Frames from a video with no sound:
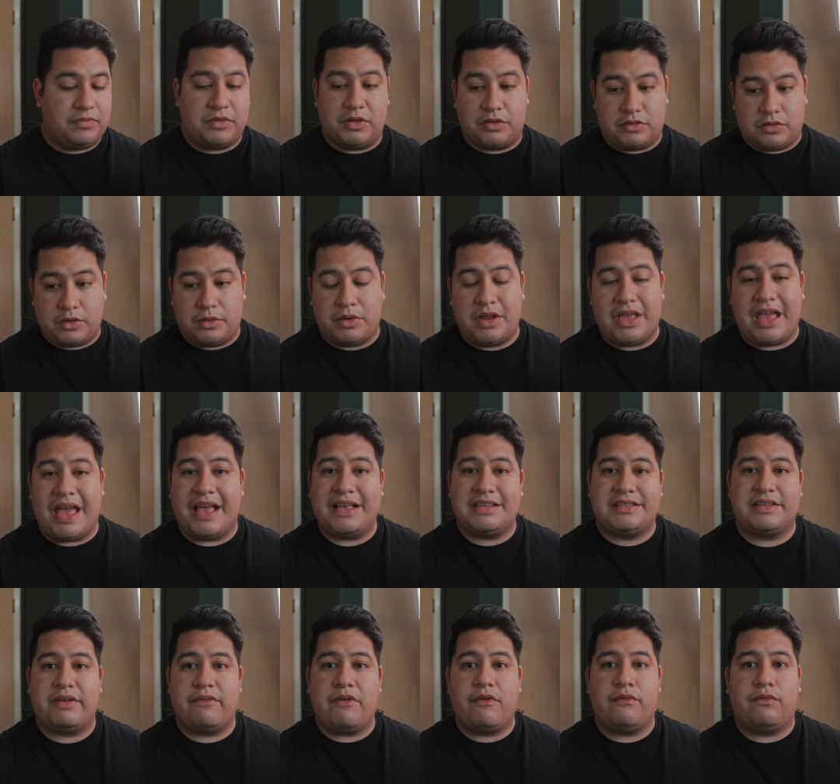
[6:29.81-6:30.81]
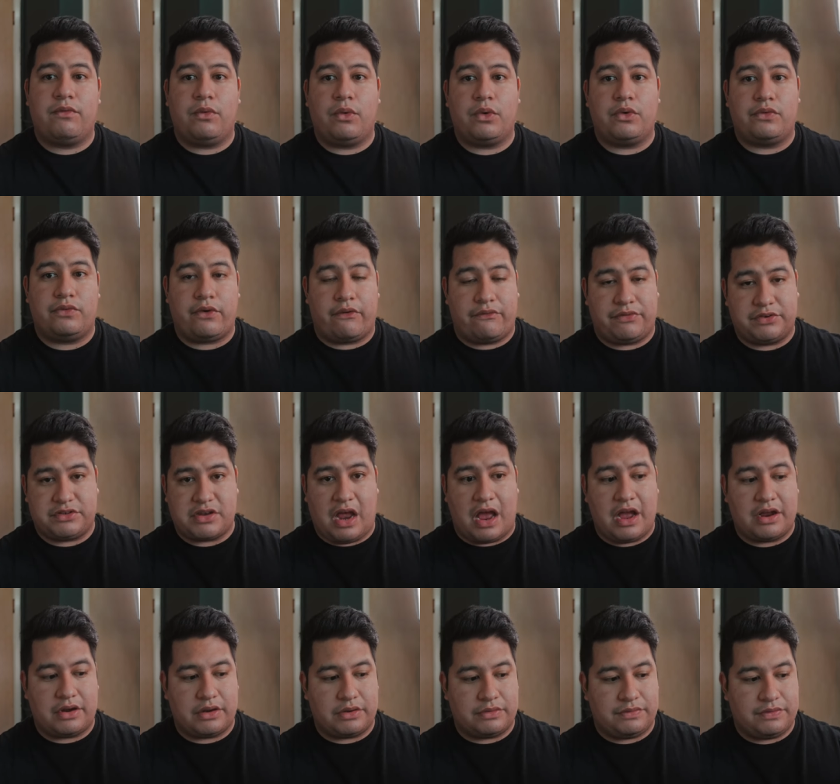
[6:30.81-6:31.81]
The Sony a7 IV for
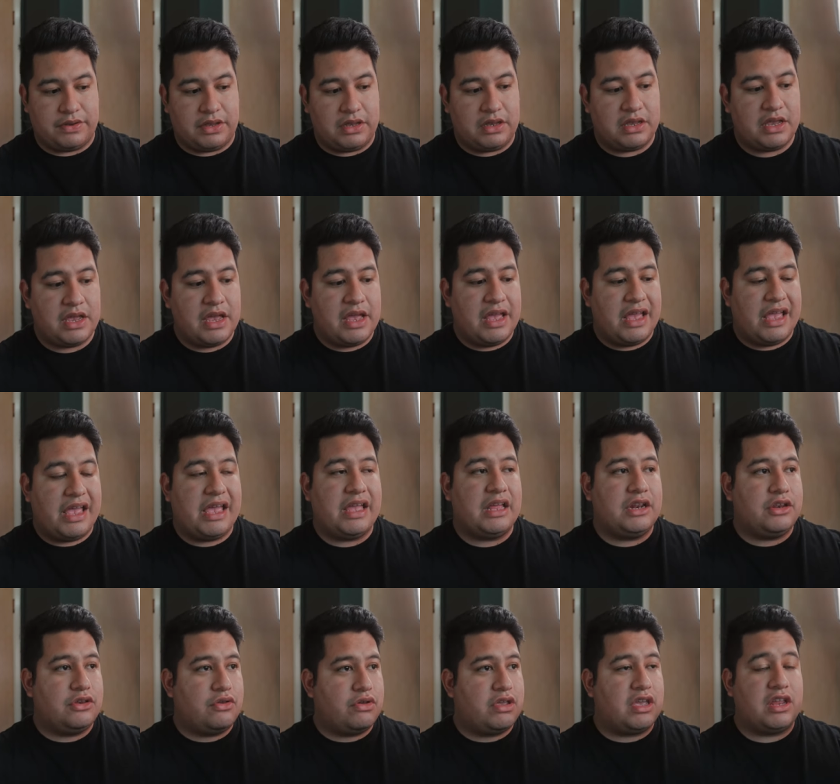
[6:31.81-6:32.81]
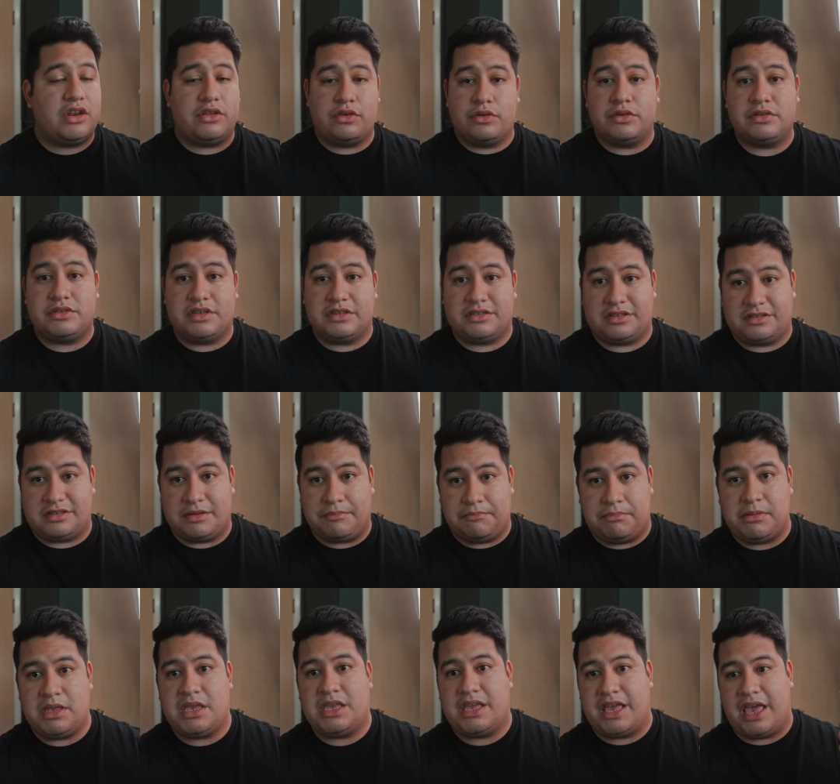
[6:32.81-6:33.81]
photography and you can use this as a
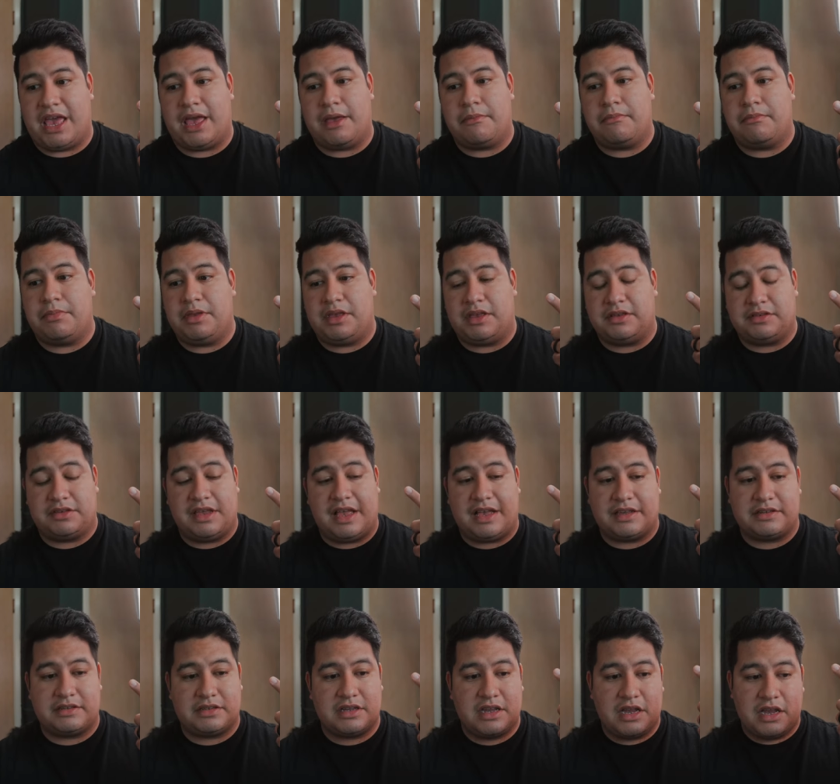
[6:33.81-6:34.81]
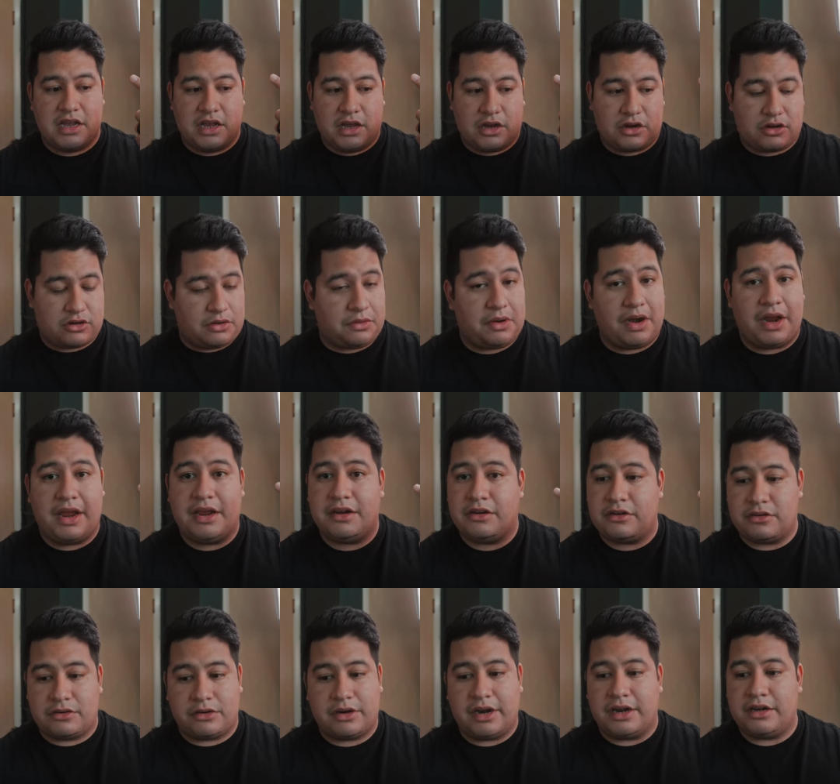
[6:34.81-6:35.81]
B cam because it has great,
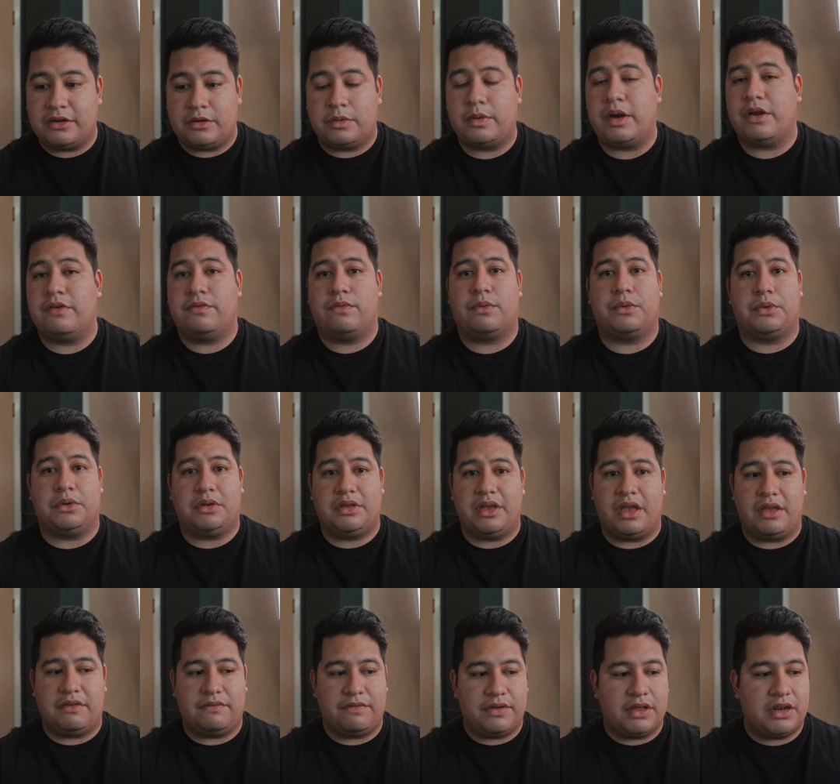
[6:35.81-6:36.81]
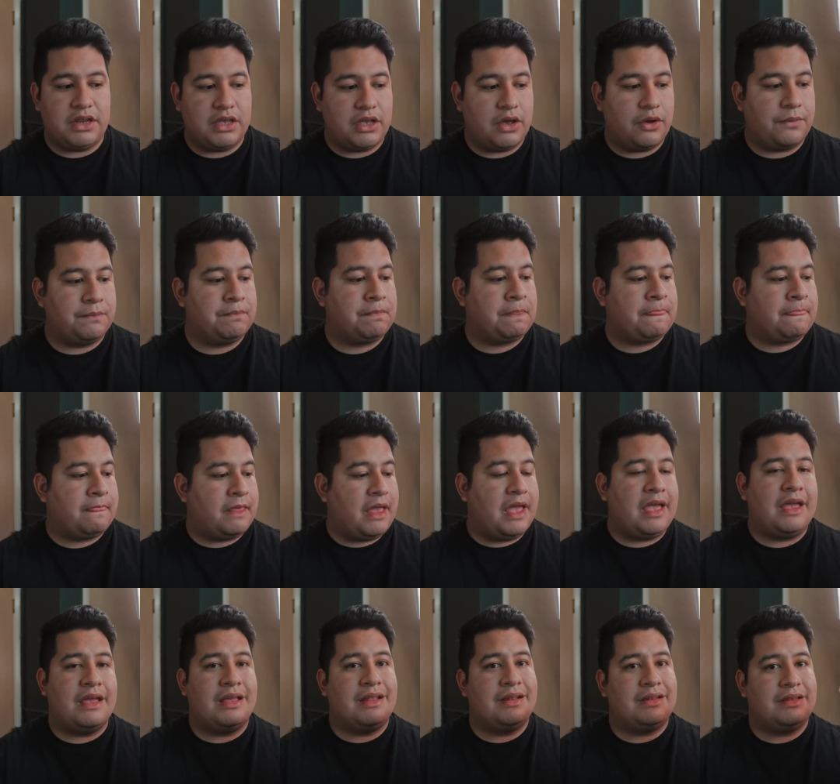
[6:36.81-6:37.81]
great, great 4K video
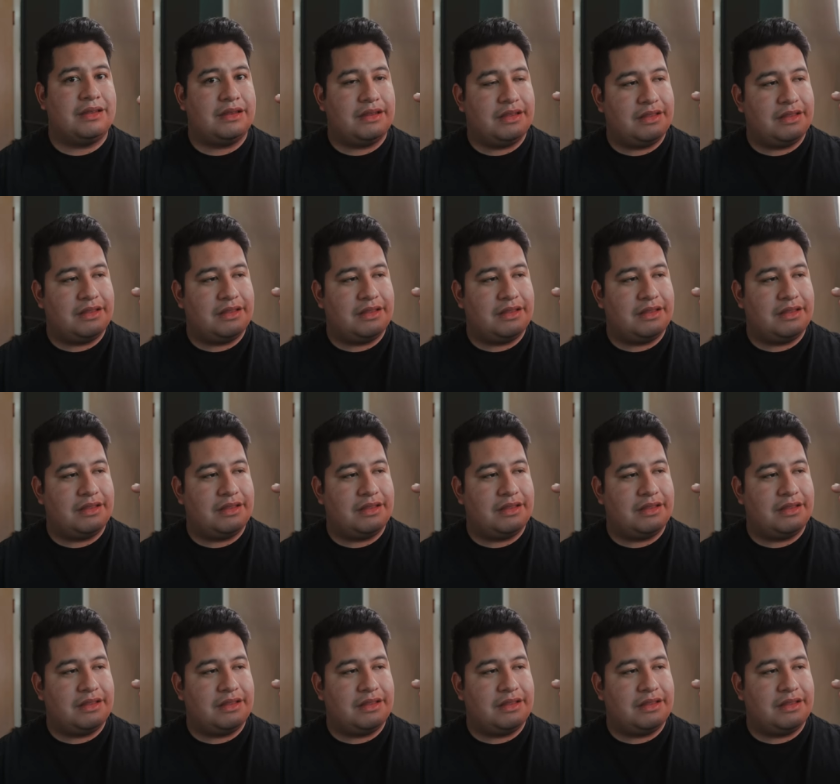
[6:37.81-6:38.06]
and